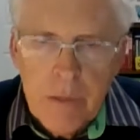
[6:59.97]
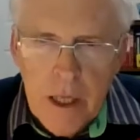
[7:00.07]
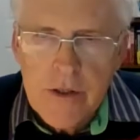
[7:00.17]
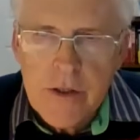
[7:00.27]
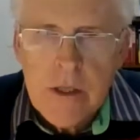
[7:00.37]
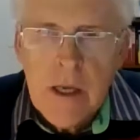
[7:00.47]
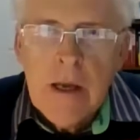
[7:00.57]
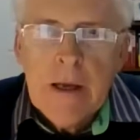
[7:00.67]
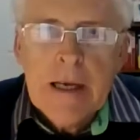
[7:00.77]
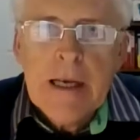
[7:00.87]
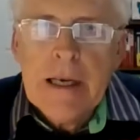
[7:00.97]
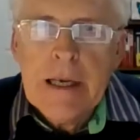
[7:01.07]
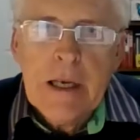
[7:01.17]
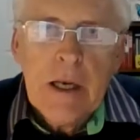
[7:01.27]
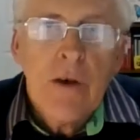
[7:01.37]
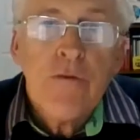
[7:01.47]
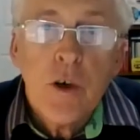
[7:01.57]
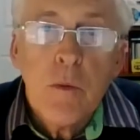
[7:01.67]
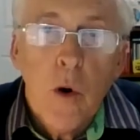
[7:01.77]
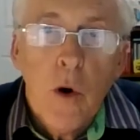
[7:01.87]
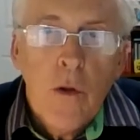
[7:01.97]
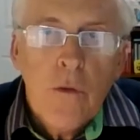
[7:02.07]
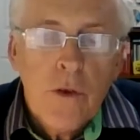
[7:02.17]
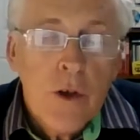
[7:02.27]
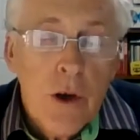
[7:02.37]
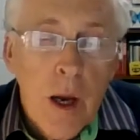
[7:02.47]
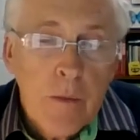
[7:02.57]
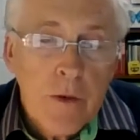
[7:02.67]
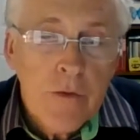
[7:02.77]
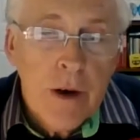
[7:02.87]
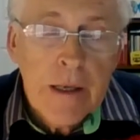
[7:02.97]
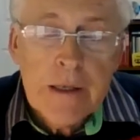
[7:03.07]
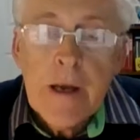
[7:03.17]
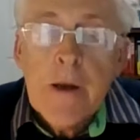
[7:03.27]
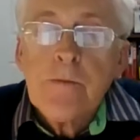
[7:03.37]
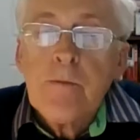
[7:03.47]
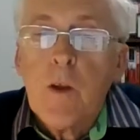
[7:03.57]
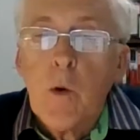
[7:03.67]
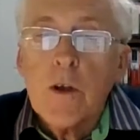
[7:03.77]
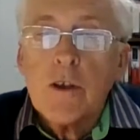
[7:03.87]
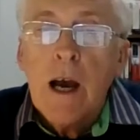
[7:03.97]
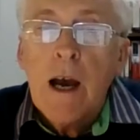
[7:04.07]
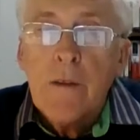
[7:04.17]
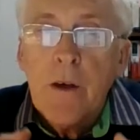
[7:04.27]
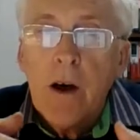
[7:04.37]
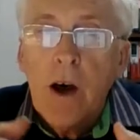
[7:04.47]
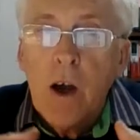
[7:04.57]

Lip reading: plus a few more that you happen to find, which either